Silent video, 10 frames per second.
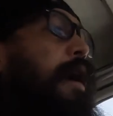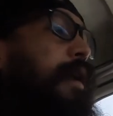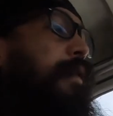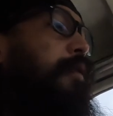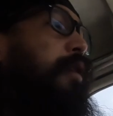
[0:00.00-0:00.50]

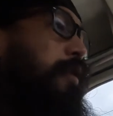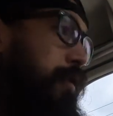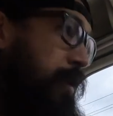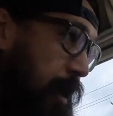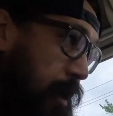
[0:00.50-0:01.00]
right, so we're
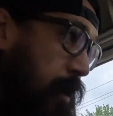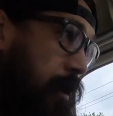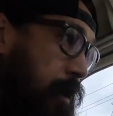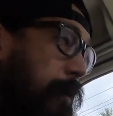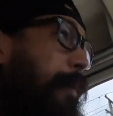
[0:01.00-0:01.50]
cruising
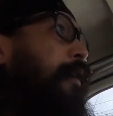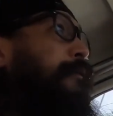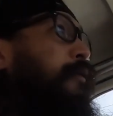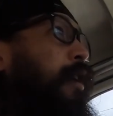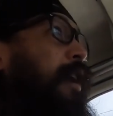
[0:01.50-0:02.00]
about
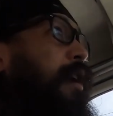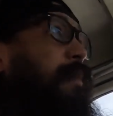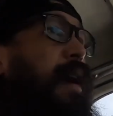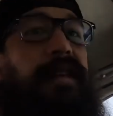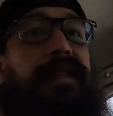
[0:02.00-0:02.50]
48
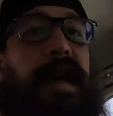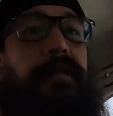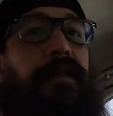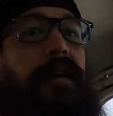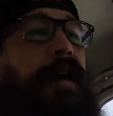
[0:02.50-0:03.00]
miles an
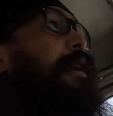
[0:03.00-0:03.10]
hour right